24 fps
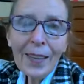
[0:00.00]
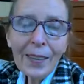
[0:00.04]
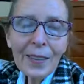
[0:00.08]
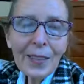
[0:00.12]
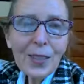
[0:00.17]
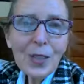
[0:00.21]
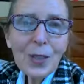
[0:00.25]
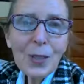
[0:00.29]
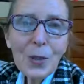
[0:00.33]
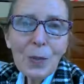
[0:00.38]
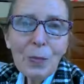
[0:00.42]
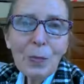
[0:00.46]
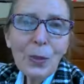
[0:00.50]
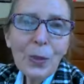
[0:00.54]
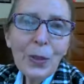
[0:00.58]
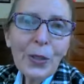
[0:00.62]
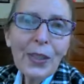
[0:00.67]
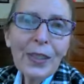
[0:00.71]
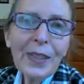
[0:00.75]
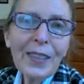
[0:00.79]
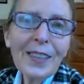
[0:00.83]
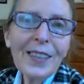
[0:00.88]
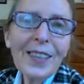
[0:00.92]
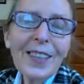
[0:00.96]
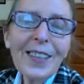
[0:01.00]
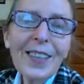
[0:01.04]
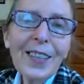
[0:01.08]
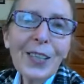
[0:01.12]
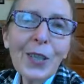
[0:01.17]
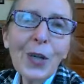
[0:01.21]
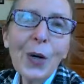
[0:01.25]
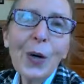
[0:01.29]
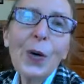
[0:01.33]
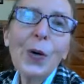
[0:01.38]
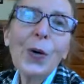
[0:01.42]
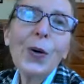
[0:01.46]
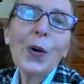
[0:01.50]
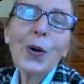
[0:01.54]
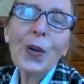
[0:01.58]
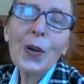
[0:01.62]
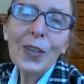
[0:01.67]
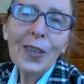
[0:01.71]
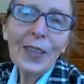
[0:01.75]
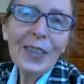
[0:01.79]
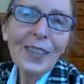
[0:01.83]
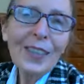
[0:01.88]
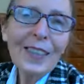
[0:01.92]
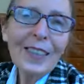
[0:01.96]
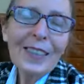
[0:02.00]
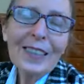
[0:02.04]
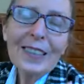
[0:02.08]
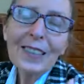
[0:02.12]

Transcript: the super ego, or,